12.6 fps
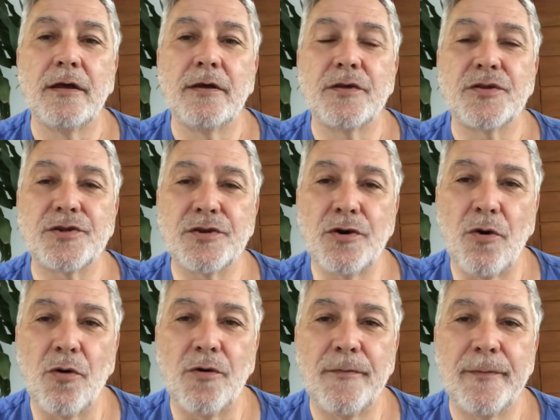
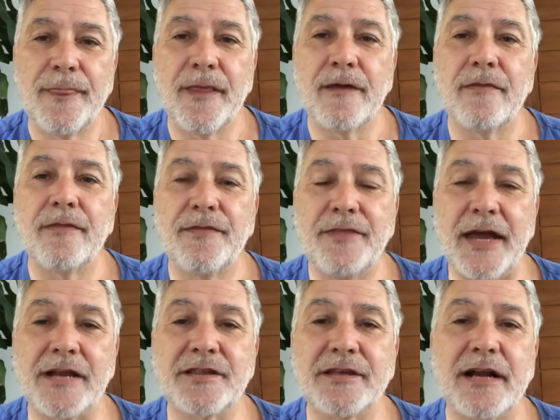So,
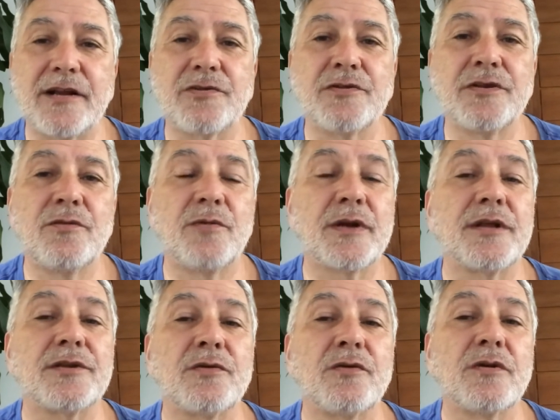that's actually what
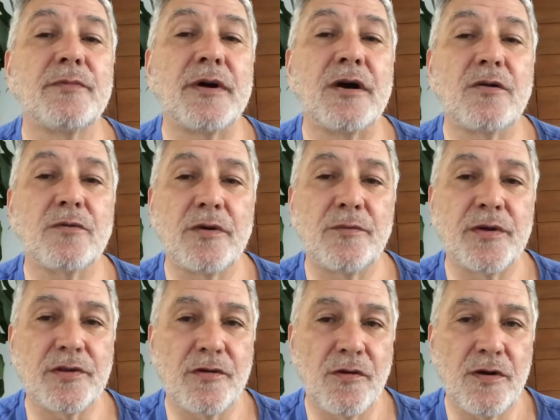it's all about when we
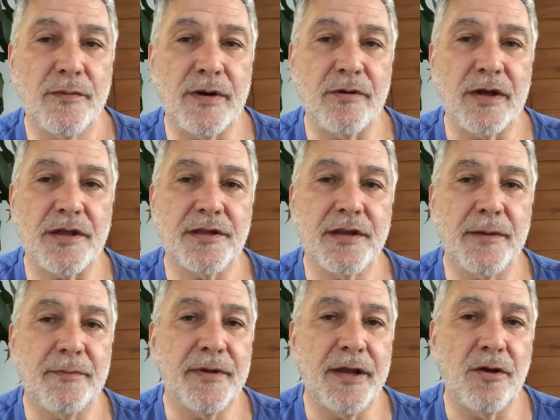talk about
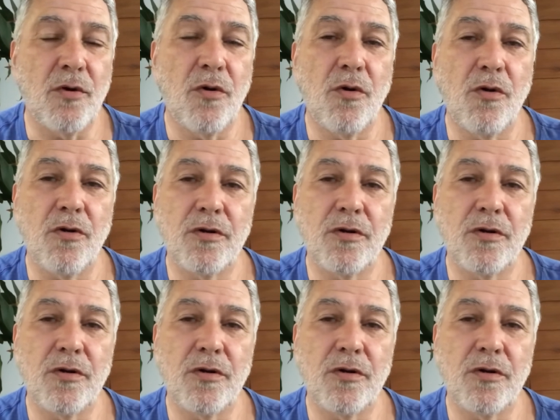accepting all.